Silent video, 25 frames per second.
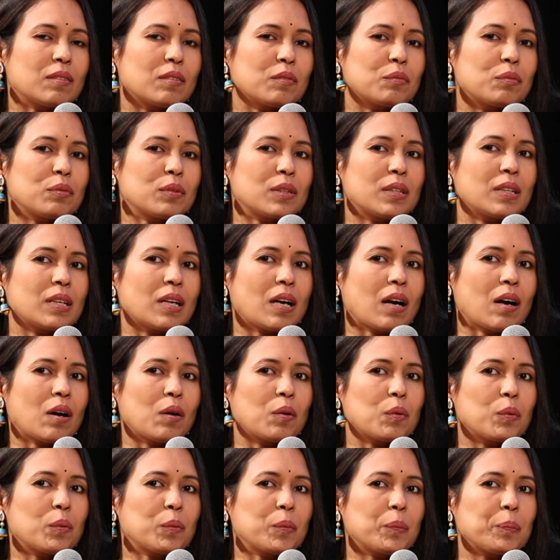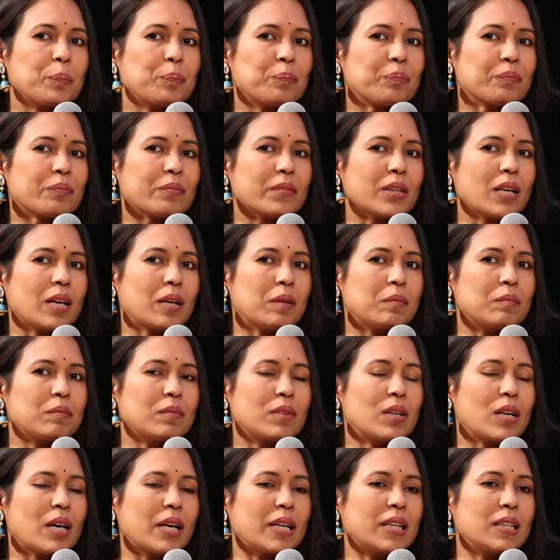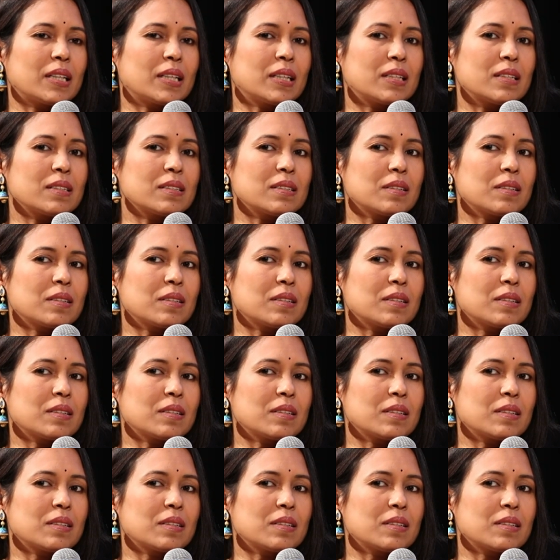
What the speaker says: For now, I'm writing